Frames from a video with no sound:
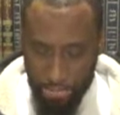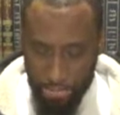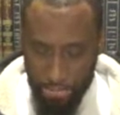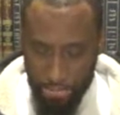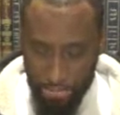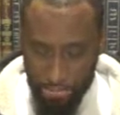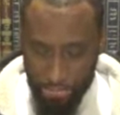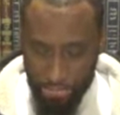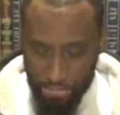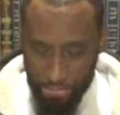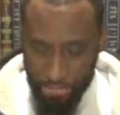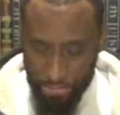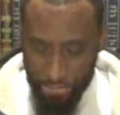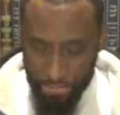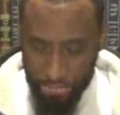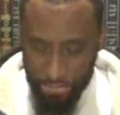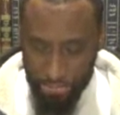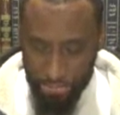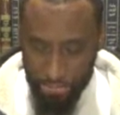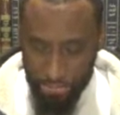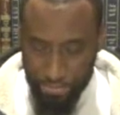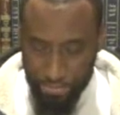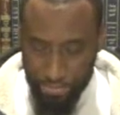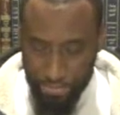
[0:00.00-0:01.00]

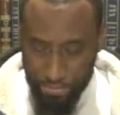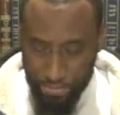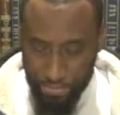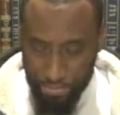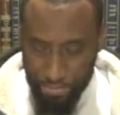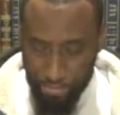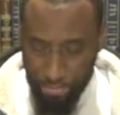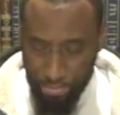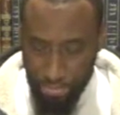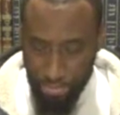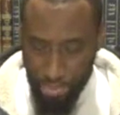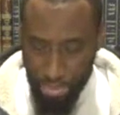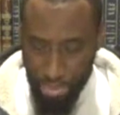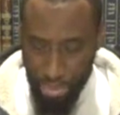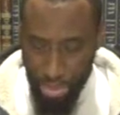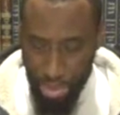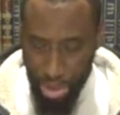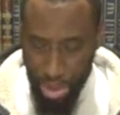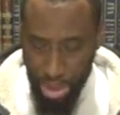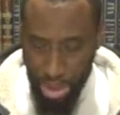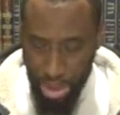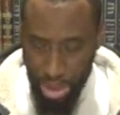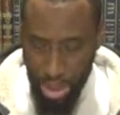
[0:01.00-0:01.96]
No one is speaking in this clip.